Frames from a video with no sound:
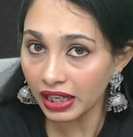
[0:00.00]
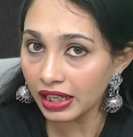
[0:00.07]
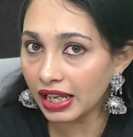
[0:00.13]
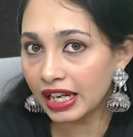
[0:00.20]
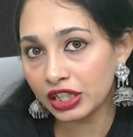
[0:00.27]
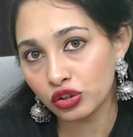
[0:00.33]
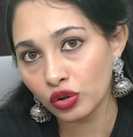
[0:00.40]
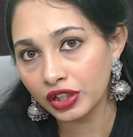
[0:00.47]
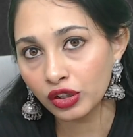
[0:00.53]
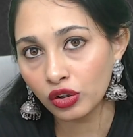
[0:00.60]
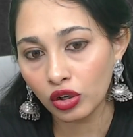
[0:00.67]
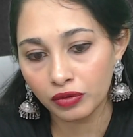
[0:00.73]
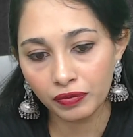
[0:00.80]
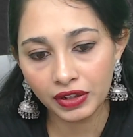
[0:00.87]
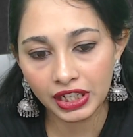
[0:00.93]
electronic
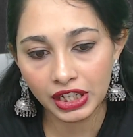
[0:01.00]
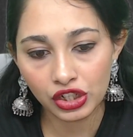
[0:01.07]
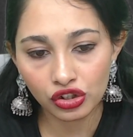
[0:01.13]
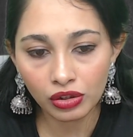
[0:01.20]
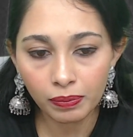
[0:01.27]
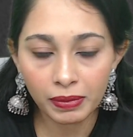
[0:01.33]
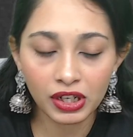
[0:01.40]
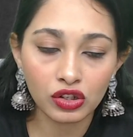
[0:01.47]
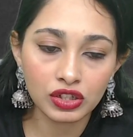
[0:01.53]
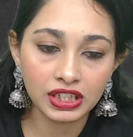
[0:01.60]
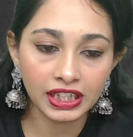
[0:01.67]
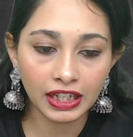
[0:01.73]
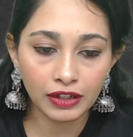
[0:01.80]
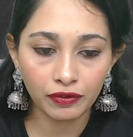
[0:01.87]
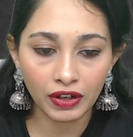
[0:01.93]
configuration because
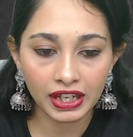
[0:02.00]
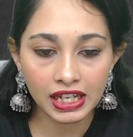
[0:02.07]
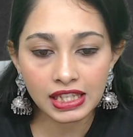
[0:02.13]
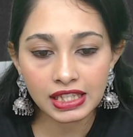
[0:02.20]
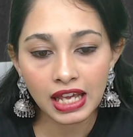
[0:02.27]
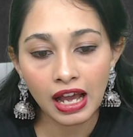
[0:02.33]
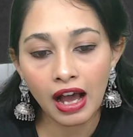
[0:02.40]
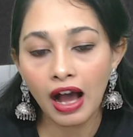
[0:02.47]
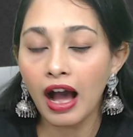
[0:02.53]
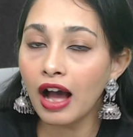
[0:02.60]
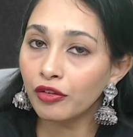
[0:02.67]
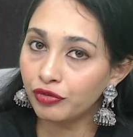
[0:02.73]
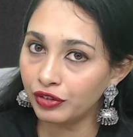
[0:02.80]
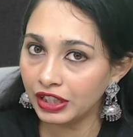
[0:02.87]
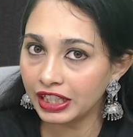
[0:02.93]
3d5 is half
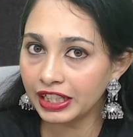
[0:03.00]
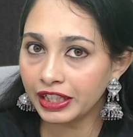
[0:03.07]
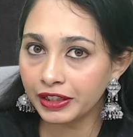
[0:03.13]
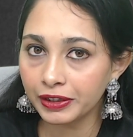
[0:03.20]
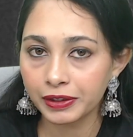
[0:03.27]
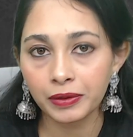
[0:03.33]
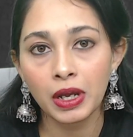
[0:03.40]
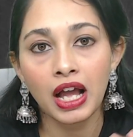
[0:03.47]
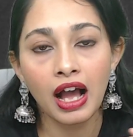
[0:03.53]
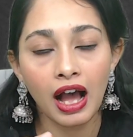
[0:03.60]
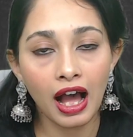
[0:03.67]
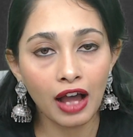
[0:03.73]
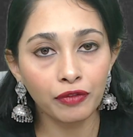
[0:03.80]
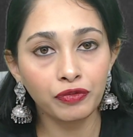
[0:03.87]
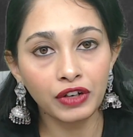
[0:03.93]
filled here.
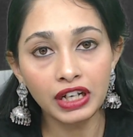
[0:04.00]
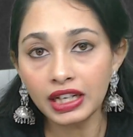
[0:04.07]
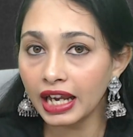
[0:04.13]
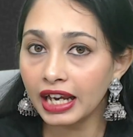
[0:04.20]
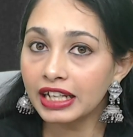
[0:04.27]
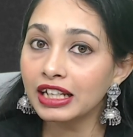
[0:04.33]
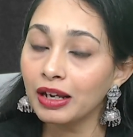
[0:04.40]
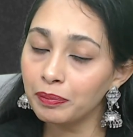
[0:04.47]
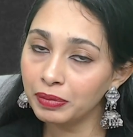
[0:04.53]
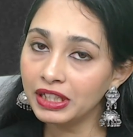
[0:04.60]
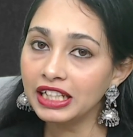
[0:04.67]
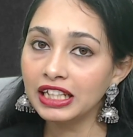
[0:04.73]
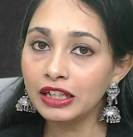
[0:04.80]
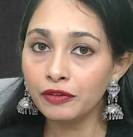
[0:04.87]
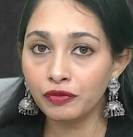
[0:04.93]
Half filled and
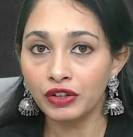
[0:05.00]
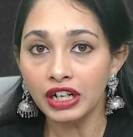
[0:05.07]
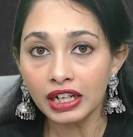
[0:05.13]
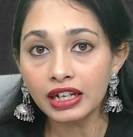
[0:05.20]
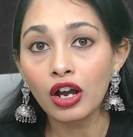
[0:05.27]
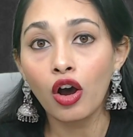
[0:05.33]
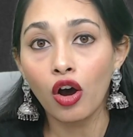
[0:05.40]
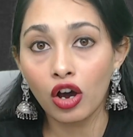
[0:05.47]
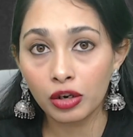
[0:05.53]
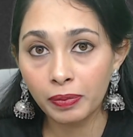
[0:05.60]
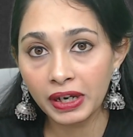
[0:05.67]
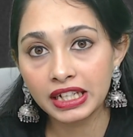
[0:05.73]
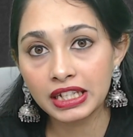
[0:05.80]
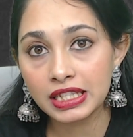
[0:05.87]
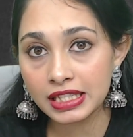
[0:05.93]
completely filled
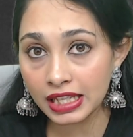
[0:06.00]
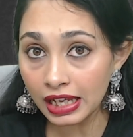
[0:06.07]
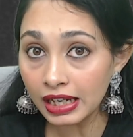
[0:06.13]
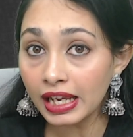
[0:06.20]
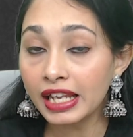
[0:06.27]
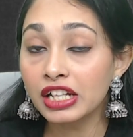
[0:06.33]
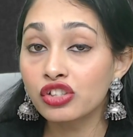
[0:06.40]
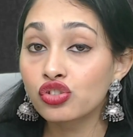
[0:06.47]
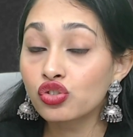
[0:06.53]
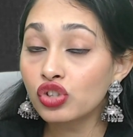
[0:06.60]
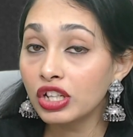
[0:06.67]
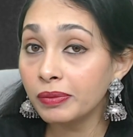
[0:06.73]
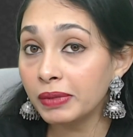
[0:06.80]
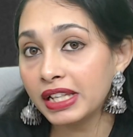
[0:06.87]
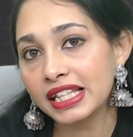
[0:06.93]
orbitals are
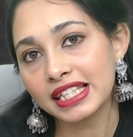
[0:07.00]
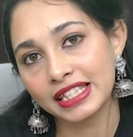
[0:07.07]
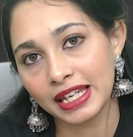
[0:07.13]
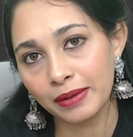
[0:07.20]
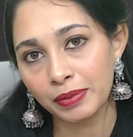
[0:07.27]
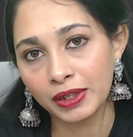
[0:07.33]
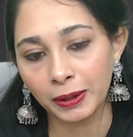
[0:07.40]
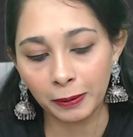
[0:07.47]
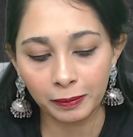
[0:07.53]
extremely stable.